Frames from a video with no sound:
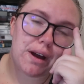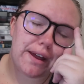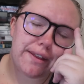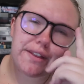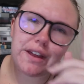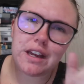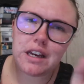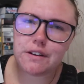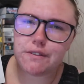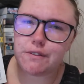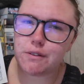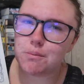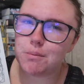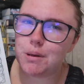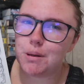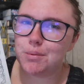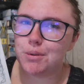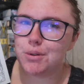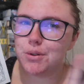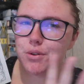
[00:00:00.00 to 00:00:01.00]
I think, from
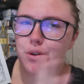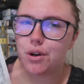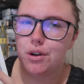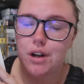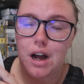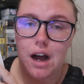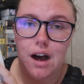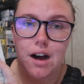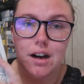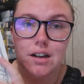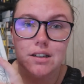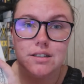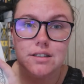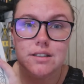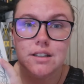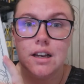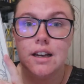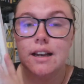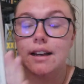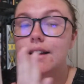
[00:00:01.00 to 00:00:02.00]
people who got ARCs,
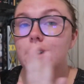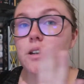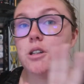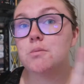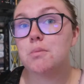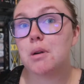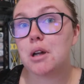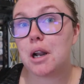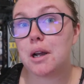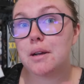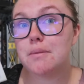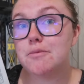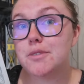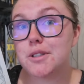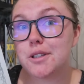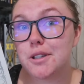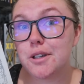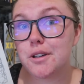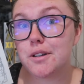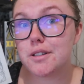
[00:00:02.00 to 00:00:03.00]
but I'm
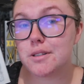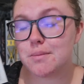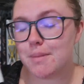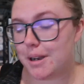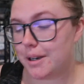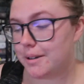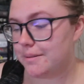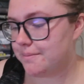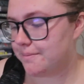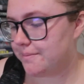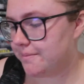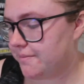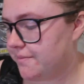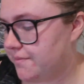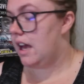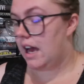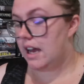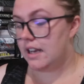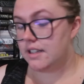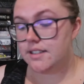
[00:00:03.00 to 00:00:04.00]
really curious about it.
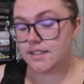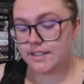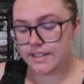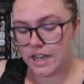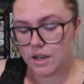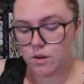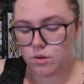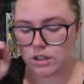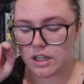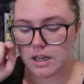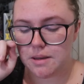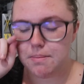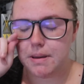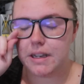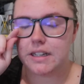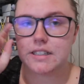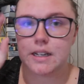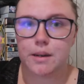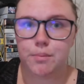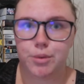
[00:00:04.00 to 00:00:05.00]
A sequel I
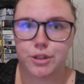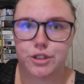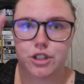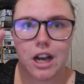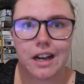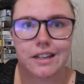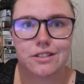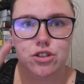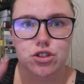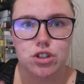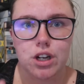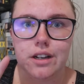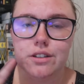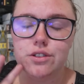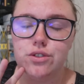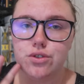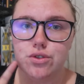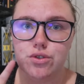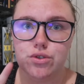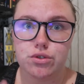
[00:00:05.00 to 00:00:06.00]
picked up, which has
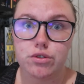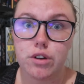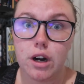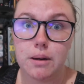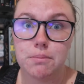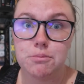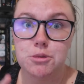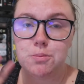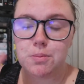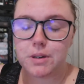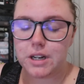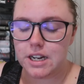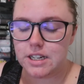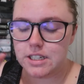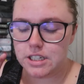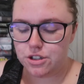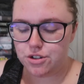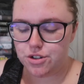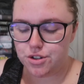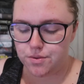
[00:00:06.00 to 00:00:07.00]
just dropped, but I
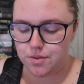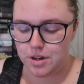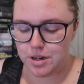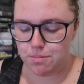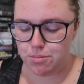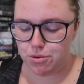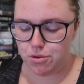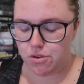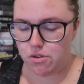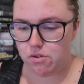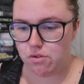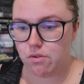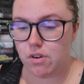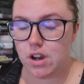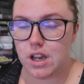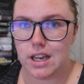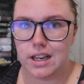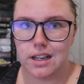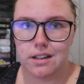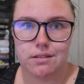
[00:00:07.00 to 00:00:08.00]
did just read book
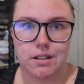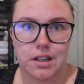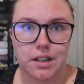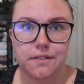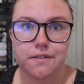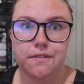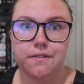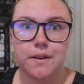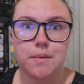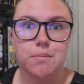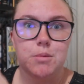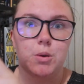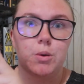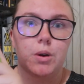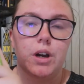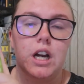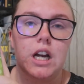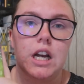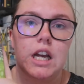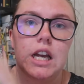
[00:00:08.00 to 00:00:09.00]
3 in
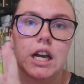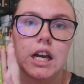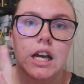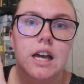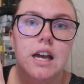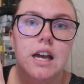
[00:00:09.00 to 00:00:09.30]
February.